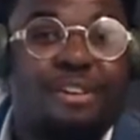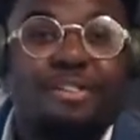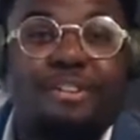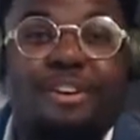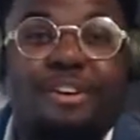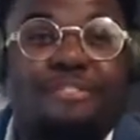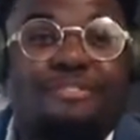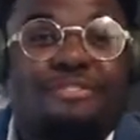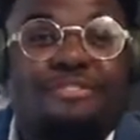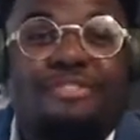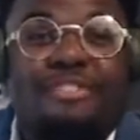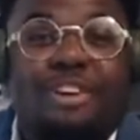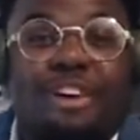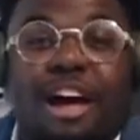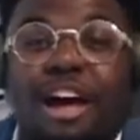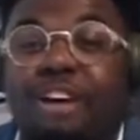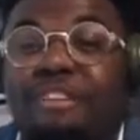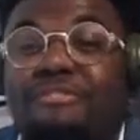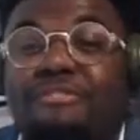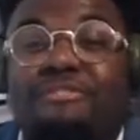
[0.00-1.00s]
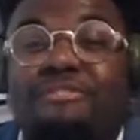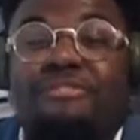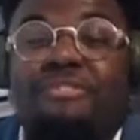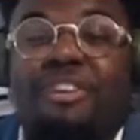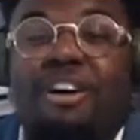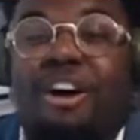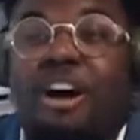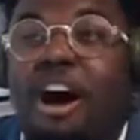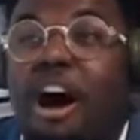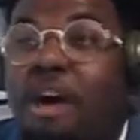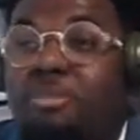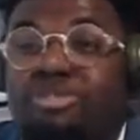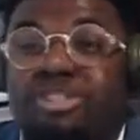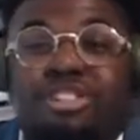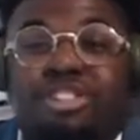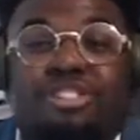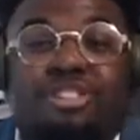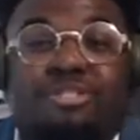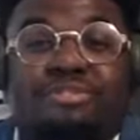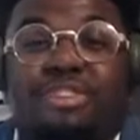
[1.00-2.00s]
of, of
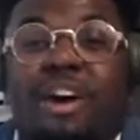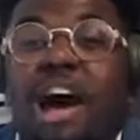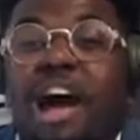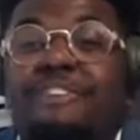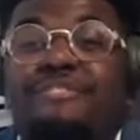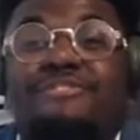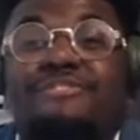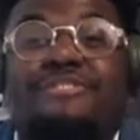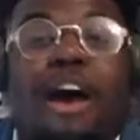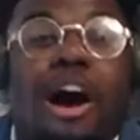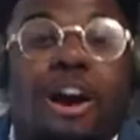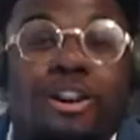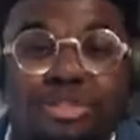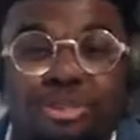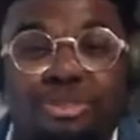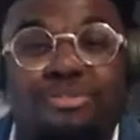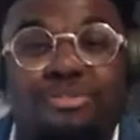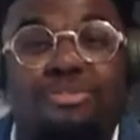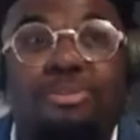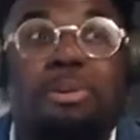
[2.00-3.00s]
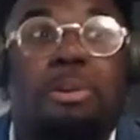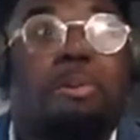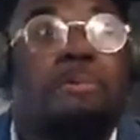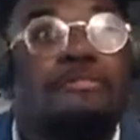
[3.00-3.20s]
objects of high value from the